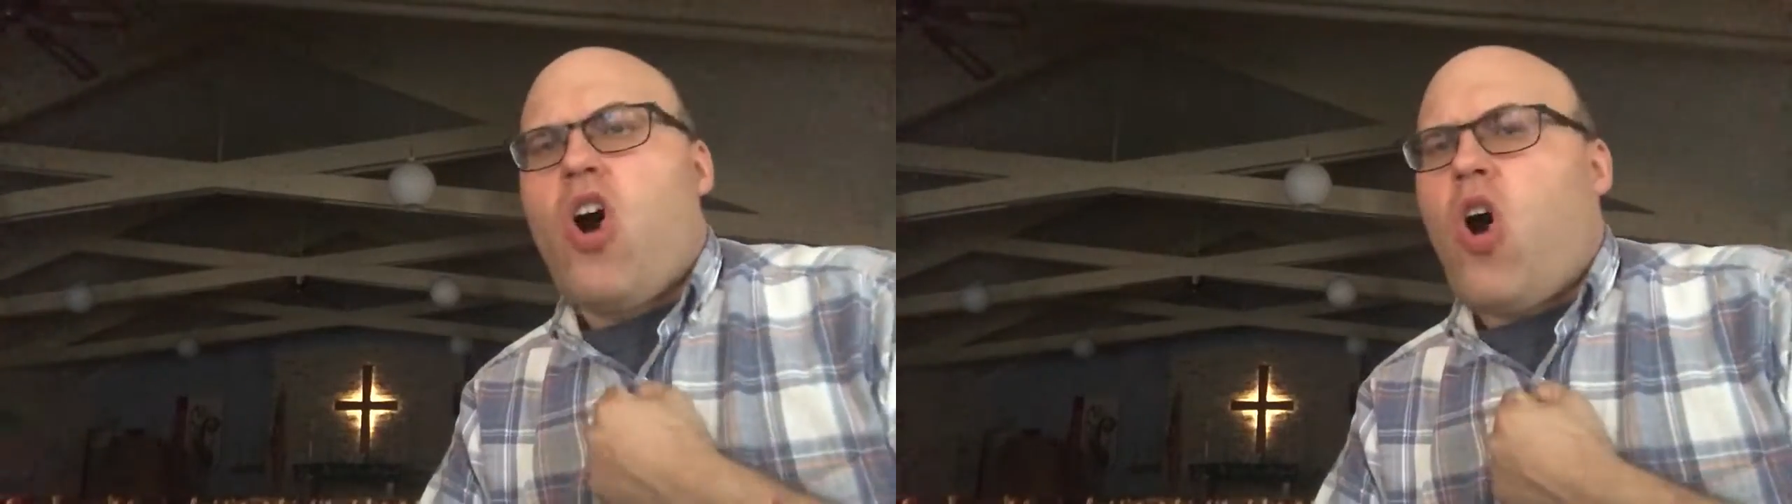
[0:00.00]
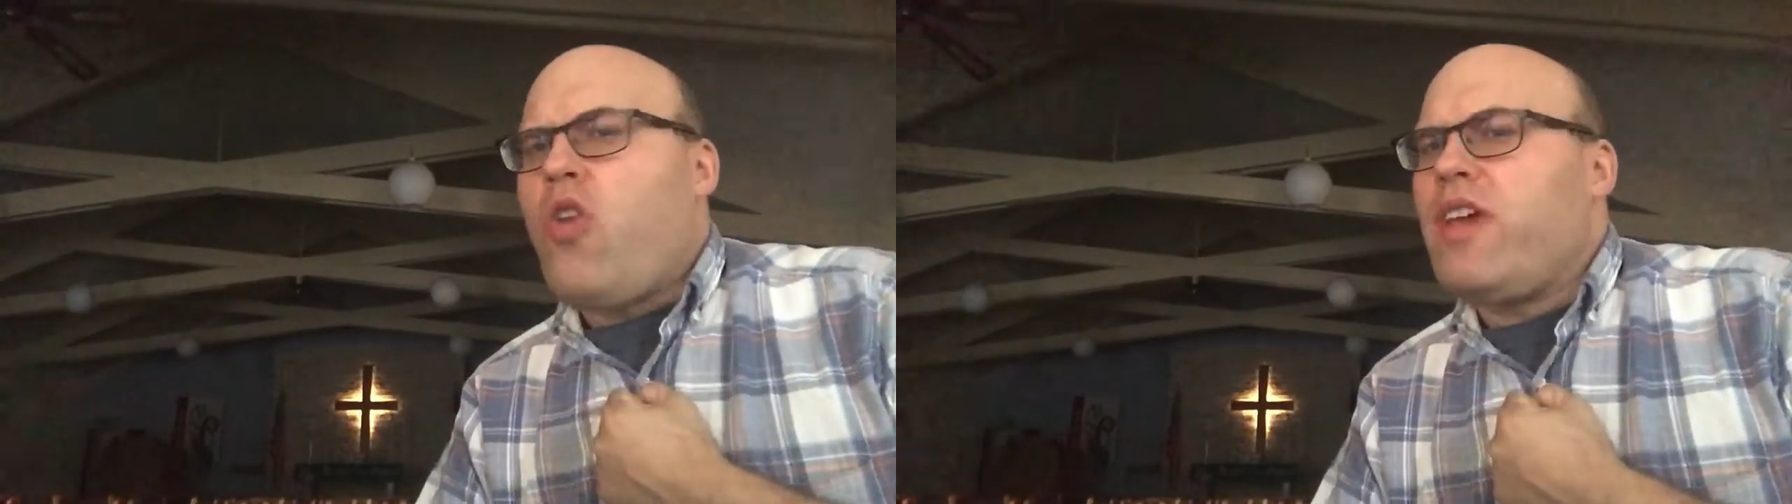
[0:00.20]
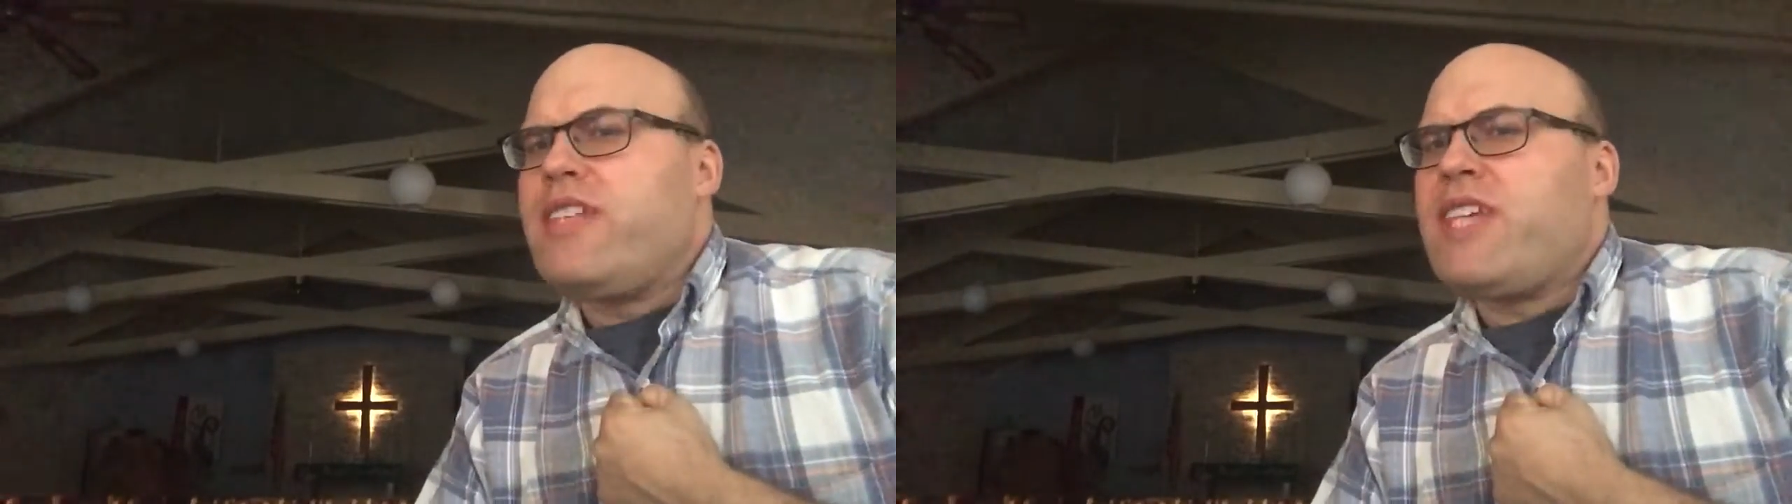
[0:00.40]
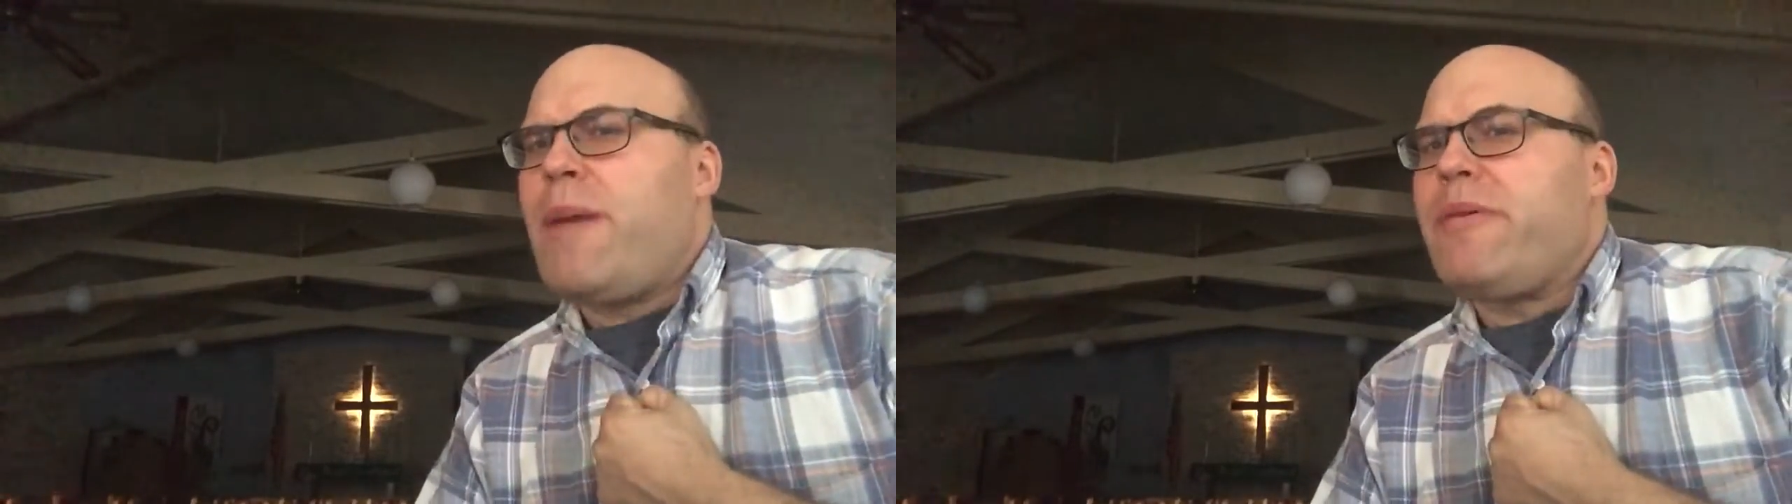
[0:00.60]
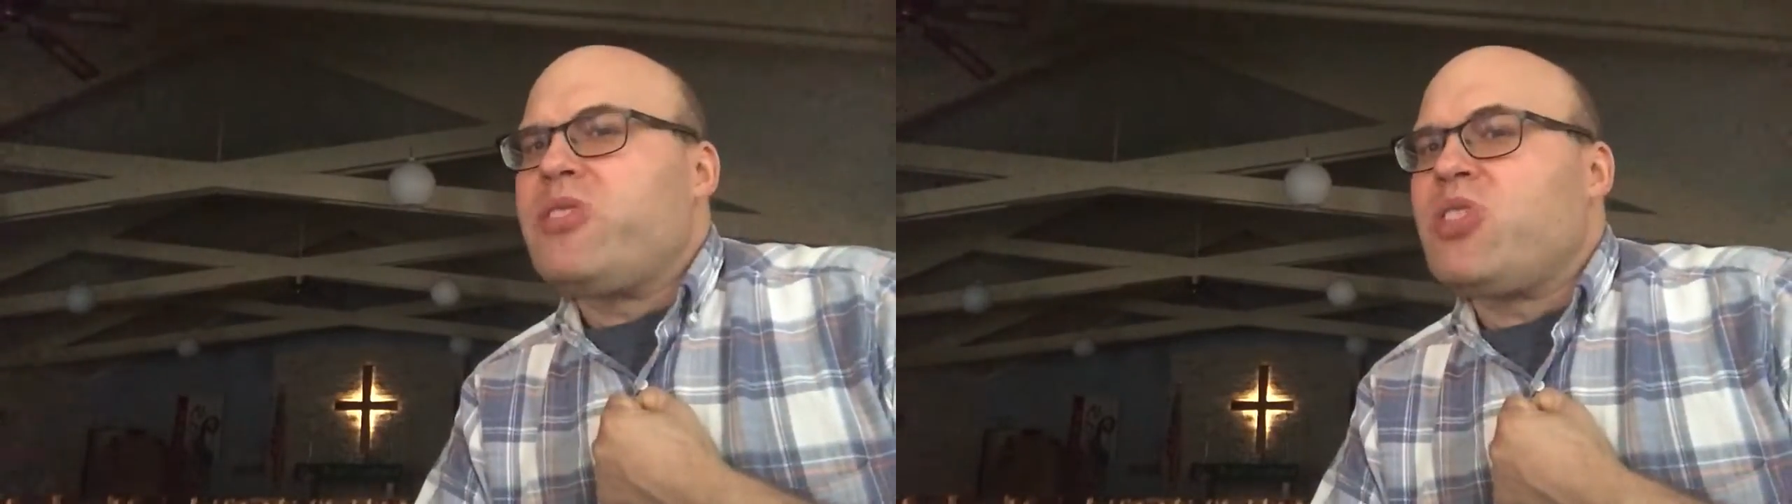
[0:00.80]
holy
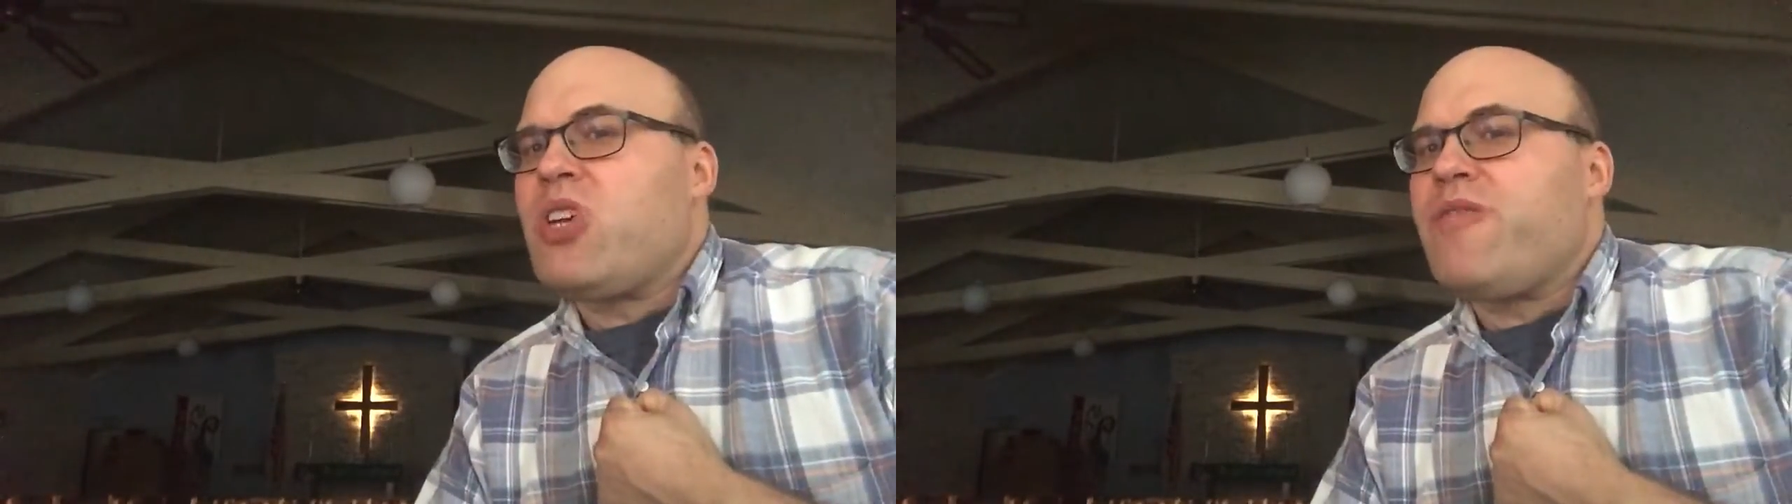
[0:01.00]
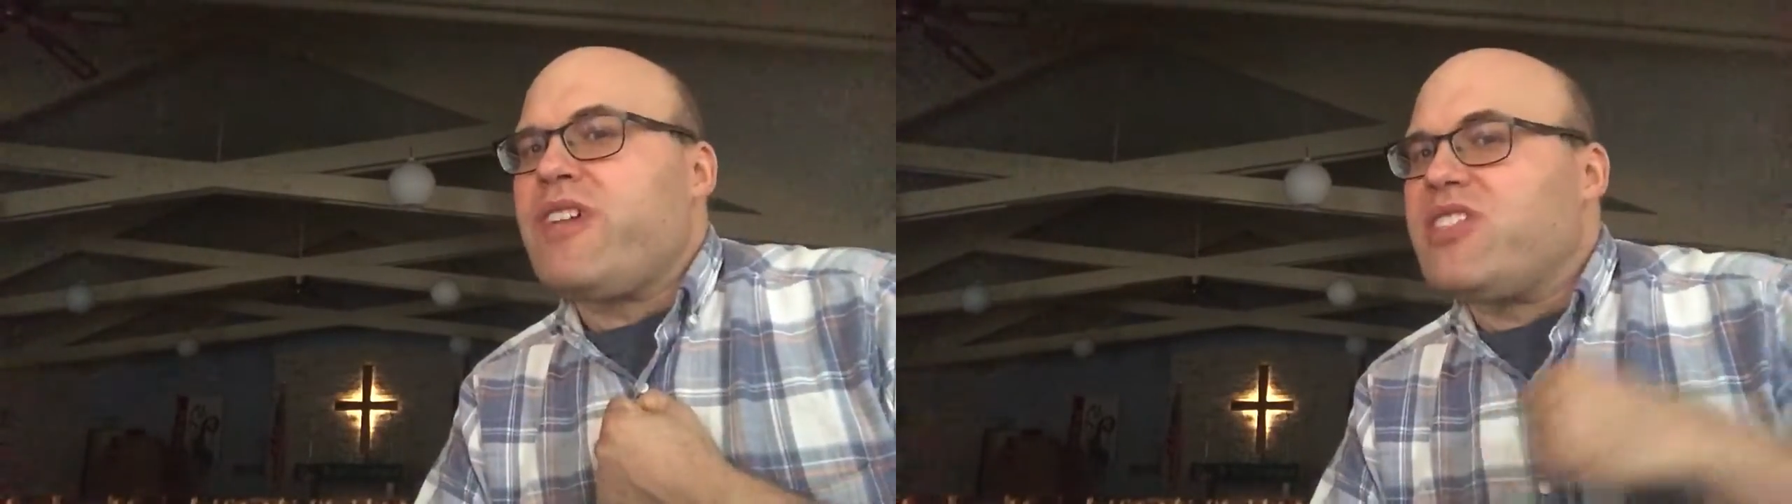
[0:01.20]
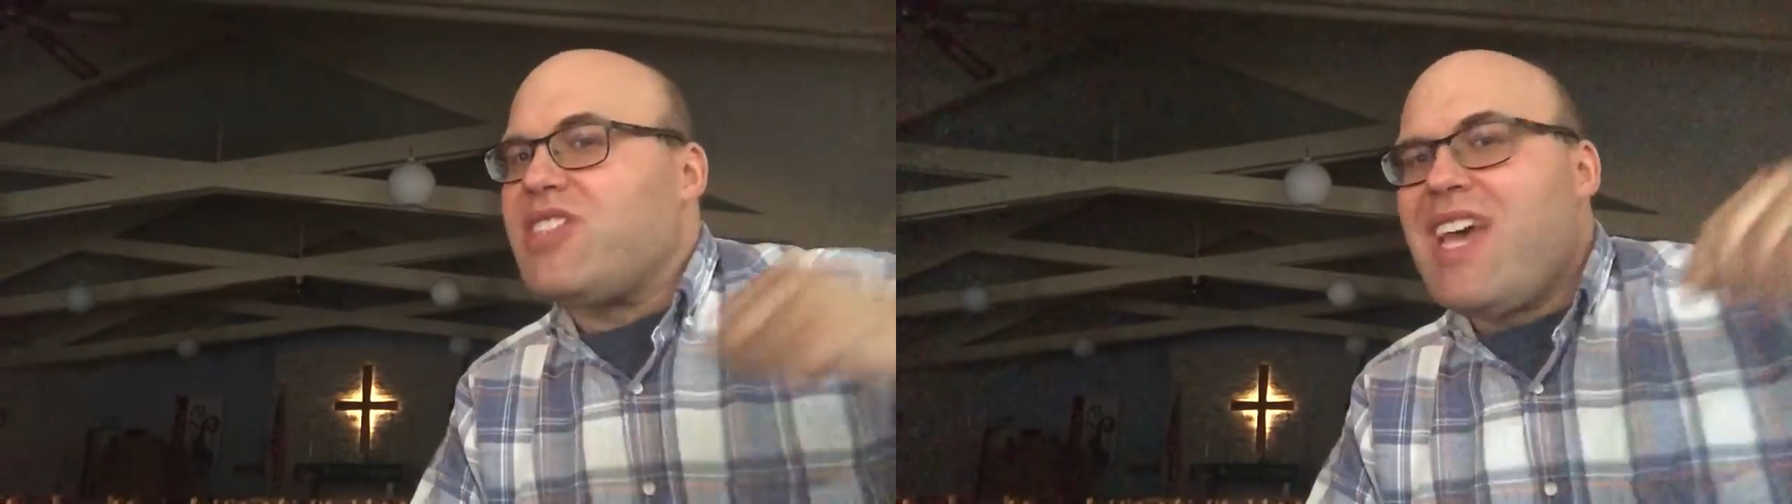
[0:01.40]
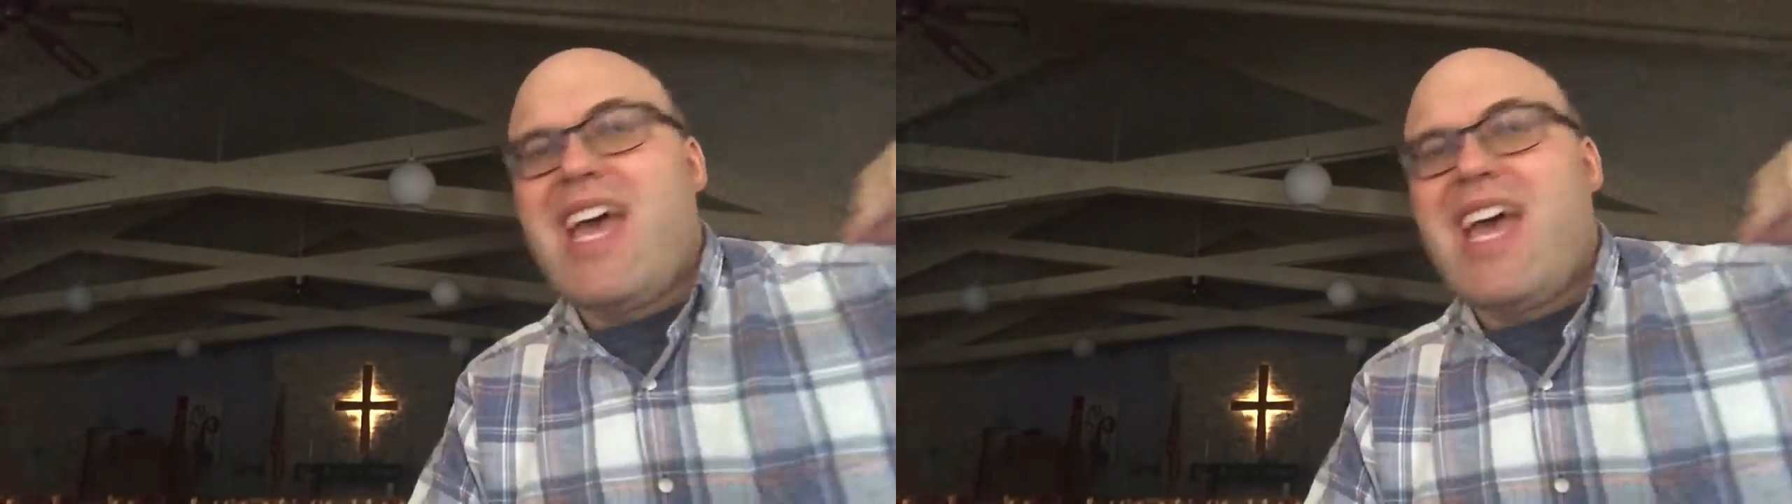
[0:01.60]
temple servants,